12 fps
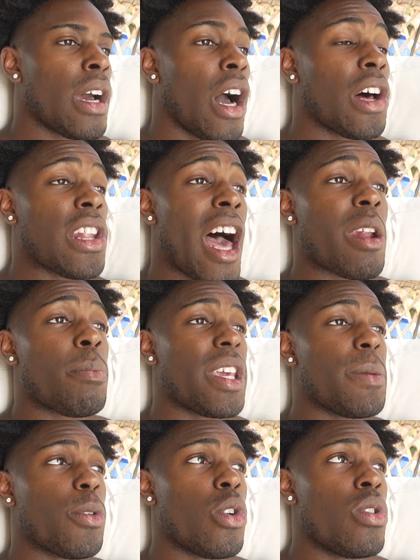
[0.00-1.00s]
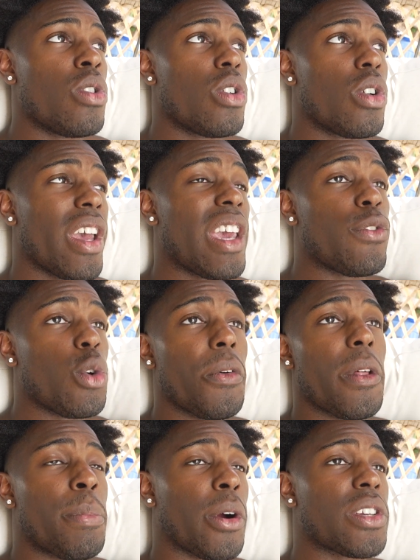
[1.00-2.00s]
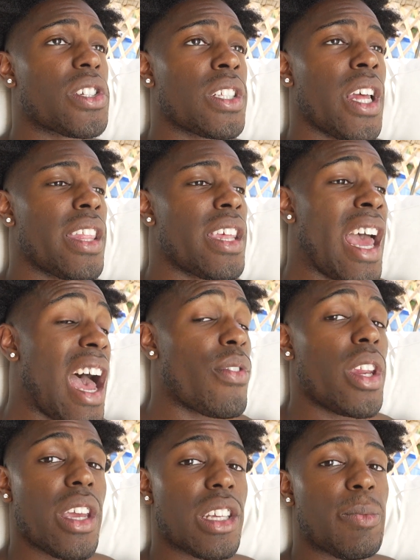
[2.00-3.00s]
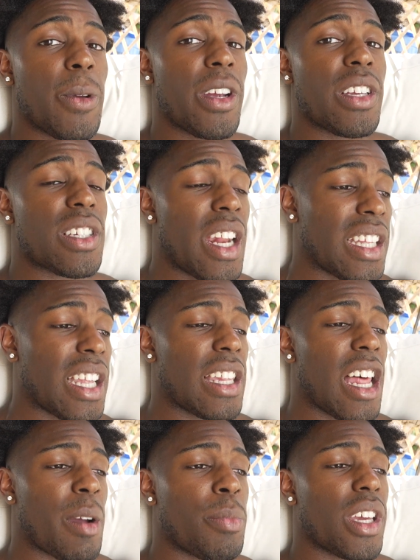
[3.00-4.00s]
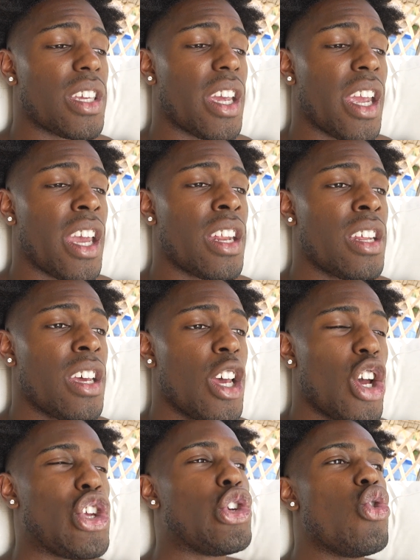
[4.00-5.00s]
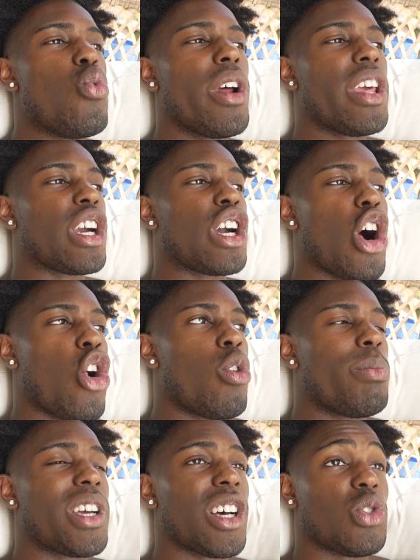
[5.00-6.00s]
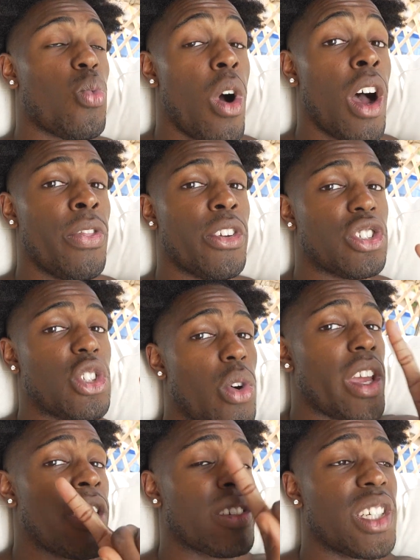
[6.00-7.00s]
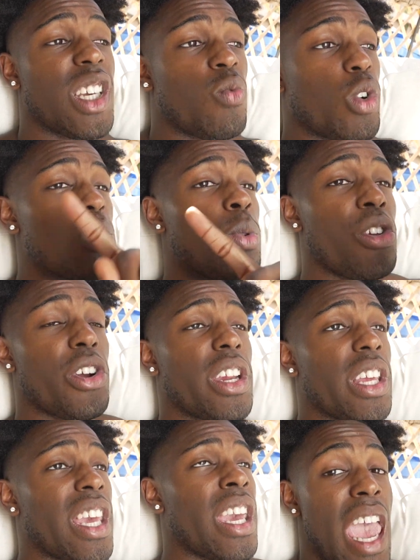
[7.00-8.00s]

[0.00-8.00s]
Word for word: A lot of people, if you were the person that didn't have any experience and had that lockpick in your hand, you wouldn't go because one, there's no guarantee of which one you're gonna get.